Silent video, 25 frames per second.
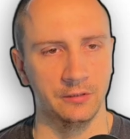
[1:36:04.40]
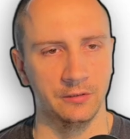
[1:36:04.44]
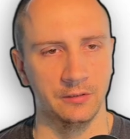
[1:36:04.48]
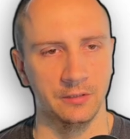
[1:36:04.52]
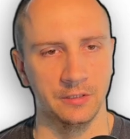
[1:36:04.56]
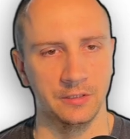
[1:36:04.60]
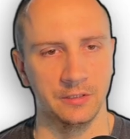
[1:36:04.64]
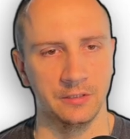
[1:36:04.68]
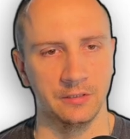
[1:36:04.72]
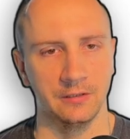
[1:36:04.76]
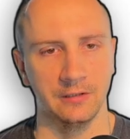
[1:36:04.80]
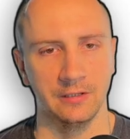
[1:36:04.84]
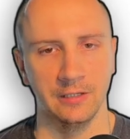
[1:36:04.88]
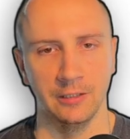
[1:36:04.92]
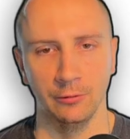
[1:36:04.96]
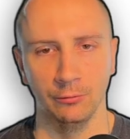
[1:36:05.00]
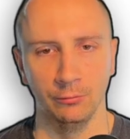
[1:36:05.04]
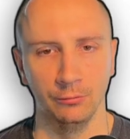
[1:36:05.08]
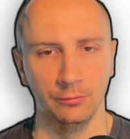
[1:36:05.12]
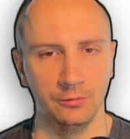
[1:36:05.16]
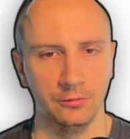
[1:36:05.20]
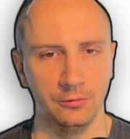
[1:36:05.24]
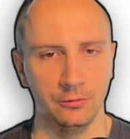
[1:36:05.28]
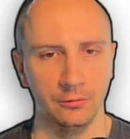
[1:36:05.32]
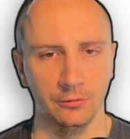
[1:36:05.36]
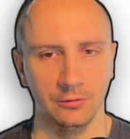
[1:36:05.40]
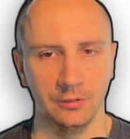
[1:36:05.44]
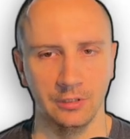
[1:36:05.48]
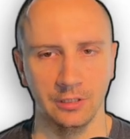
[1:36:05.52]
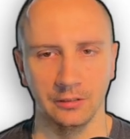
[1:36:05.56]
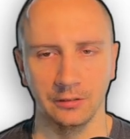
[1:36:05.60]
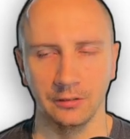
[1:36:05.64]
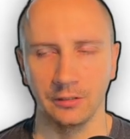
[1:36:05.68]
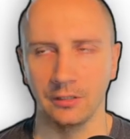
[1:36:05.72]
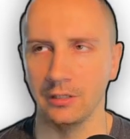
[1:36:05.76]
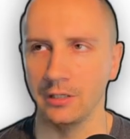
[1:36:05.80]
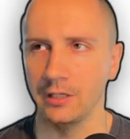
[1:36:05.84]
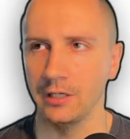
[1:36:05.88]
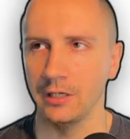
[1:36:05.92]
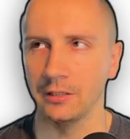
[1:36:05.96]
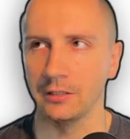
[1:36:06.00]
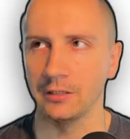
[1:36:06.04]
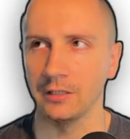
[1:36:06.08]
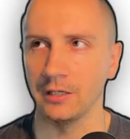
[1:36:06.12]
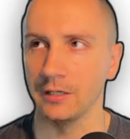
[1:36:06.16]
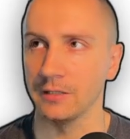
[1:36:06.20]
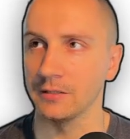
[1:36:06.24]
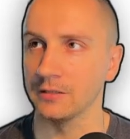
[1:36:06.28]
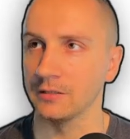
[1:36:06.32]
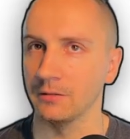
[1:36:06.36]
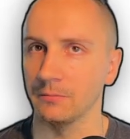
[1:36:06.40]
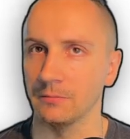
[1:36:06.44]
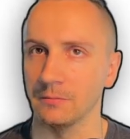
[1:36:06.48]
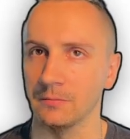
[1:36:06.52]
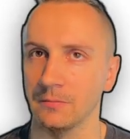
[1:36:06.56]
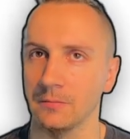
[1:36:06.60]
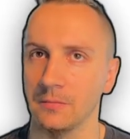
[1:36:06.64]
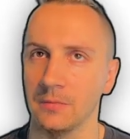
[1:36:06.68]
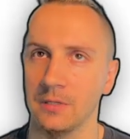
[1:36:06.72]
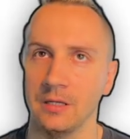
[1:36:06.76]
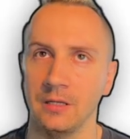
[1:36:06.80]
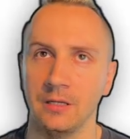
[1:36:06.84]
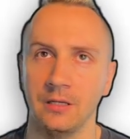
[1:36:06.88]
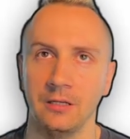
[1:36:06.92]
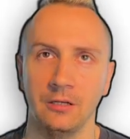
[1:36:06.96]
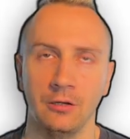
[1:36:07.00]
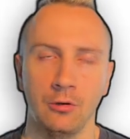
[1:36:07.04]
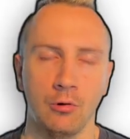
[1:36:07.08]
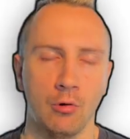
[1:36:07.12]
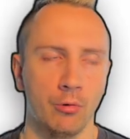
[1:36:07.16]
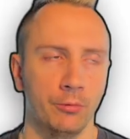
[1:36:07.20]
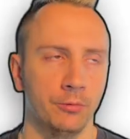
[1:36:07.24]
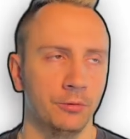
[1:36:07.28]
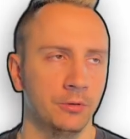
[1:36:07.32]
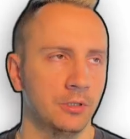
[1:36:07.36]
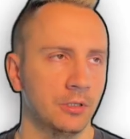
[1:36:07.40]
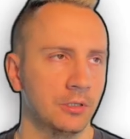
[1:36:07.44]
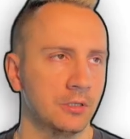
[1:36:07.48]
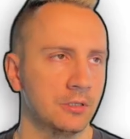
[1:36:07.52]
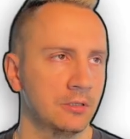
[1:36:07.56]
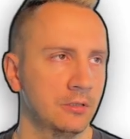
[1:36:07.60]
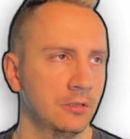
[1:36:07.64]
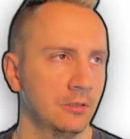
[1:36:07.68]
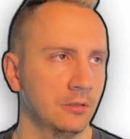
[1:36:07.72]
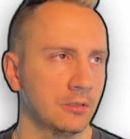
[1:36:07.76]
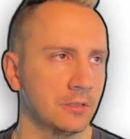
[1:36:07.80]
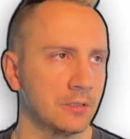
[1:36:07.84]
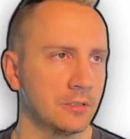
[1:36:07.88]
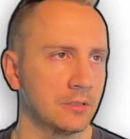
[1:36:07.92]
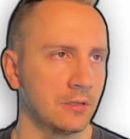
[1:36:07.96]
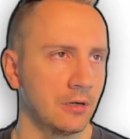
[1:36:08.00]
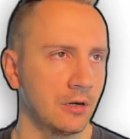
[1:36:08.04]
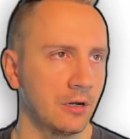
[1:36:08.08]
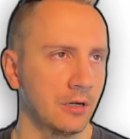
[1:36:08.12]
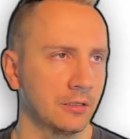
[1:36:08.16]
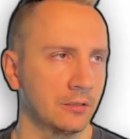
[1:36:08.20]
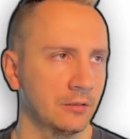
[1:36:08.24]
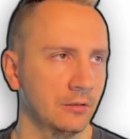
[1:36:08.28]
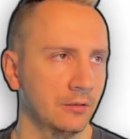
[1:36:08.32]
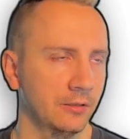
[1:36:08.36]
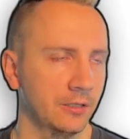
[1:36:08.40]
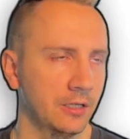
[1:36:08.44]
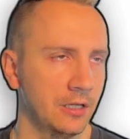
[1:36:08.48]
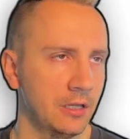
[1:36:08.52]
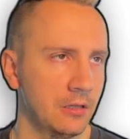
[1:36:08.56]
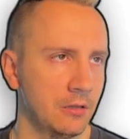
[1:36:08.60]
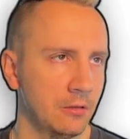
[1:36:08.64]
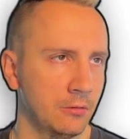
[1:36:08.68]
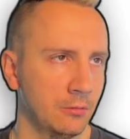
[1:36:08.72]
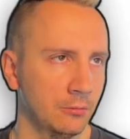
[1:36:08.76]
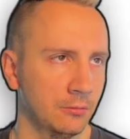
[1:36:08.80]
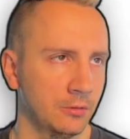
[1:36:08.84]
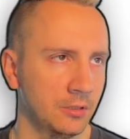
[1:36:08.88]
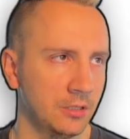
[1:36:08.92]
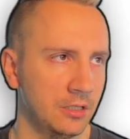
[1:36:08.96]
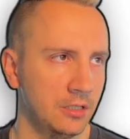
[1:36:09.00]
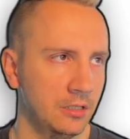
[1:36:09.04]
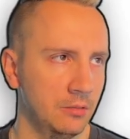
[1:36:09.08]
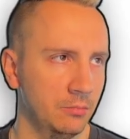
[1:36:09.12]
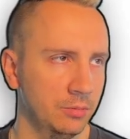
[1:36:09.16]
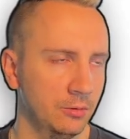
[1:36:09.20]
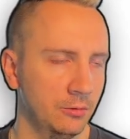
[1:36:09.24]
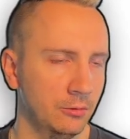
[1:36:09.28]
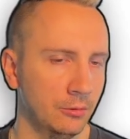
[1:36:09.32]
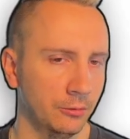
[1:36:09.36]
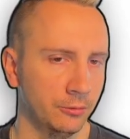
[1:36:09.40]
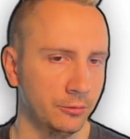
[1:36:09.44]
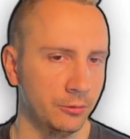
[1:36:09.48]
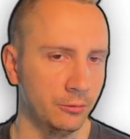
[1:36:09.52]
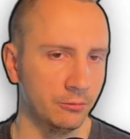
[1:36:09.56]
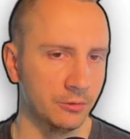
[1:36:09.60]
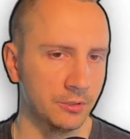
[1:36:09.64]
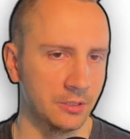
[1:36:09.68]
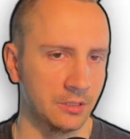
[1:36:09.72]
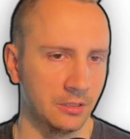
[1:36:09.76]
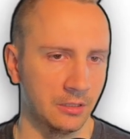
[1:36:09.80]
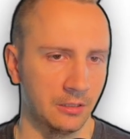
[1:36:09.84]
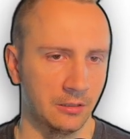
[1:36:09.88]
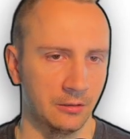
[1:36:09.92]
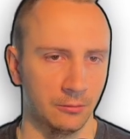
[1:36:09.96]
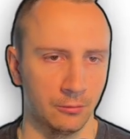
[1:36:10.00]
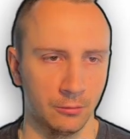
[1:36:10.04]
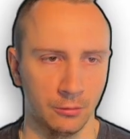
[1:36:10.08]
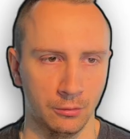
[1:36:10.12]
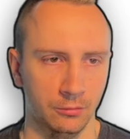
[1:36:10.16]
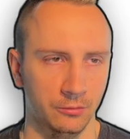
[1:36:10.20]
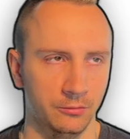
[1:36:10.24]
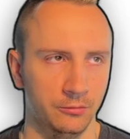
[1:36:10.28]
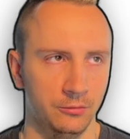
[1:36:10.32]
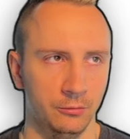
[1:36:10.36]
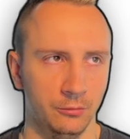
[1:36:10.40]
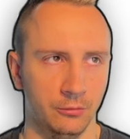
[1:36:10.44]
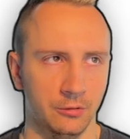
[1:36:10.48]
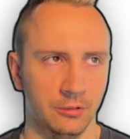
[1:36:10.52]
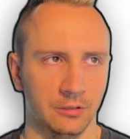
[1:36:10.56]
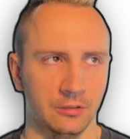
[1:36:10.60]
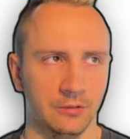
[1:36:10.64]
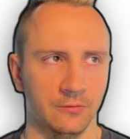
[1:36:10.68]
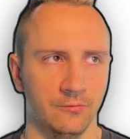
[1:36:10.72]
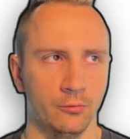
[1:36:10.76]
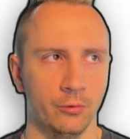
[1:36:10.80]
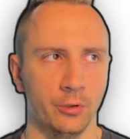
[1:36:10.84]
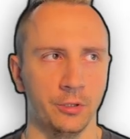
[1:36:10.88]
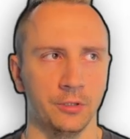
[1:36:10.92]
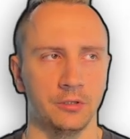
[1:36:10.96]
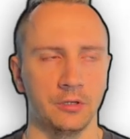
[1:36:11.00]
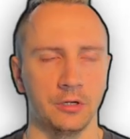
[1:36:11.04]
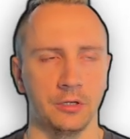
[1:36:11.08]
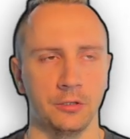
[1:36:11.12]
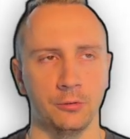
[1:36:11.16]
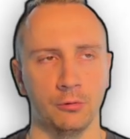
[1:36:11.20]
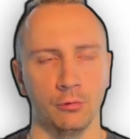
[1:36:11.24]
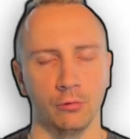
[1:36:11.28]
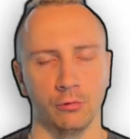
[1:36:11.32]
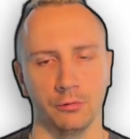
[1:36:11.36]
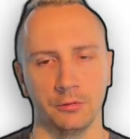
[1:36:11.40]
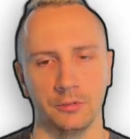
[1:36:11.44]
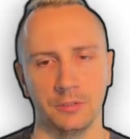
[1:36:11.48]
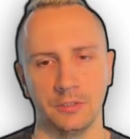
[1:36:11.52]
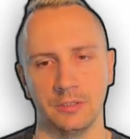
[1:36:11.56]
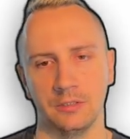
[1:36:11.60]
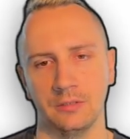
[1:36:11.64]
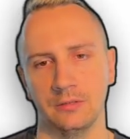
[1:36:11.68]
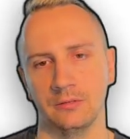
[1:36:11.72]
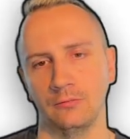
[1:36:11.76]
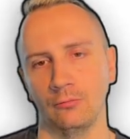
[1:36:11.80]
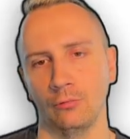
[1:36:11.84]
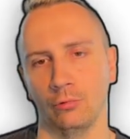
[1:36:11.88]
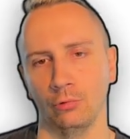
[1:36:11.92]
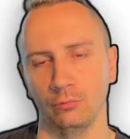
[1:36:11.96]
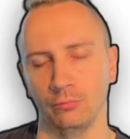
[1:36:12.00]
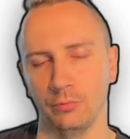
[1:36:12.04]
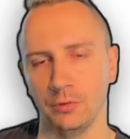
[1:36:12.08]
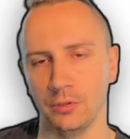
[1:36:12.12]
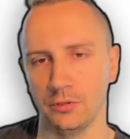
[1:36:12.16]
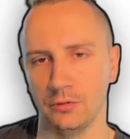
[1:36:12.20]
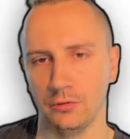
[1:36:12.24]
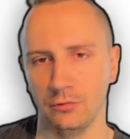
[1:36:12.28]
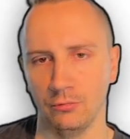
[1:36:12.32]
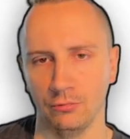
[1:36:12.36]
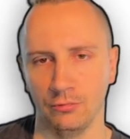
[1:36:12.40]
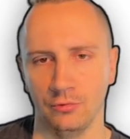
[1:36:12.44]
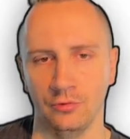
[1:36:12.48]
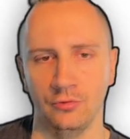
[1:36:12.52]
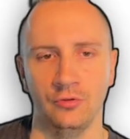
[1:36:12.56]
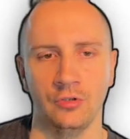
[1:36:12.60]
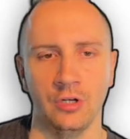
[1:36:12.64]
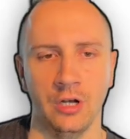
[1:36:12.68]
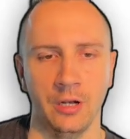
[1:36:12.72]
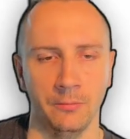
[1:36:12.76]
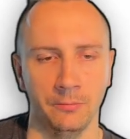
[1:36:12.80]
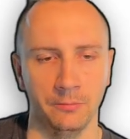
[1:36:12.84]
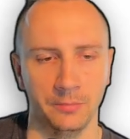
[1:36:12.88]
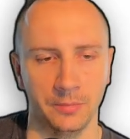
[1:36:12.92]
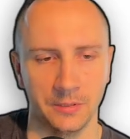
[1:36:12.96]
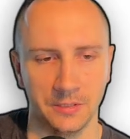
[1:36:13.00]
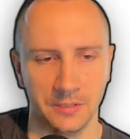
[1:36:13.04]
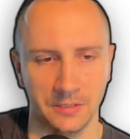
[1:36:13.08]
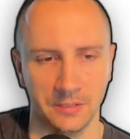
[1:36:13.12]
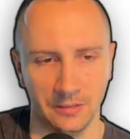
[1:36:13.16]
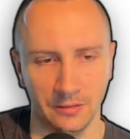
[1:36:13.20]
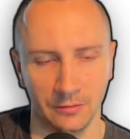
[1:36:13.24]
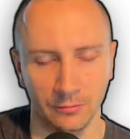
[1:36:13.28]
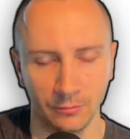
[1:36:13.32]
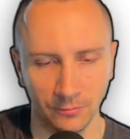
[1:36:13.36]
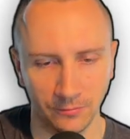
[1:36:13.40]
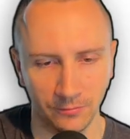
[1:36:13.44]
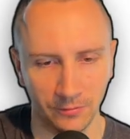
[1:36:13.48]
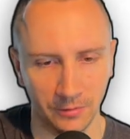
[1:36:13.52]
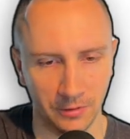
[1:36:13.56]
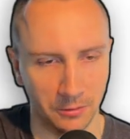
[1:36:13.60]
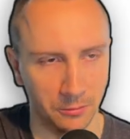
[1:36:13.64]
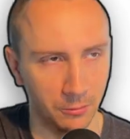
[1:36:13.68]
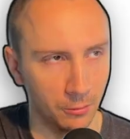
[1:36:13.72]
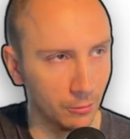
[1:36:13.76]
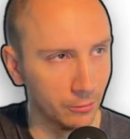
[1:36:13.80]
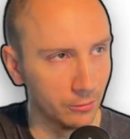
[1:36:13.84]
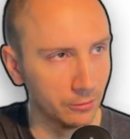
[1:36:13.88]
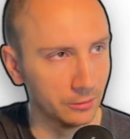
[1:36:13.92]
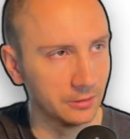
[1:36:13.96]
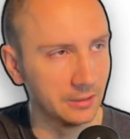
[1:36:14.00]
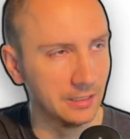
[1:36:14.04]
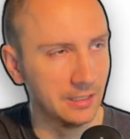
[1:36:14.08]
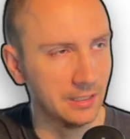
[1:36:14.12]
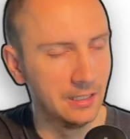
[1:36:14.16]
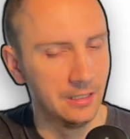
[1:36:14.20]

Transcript: this around. You can create custom context in a struct located on the heap. Don't use stack at all. You can avoid returns. Always use jump instead of return.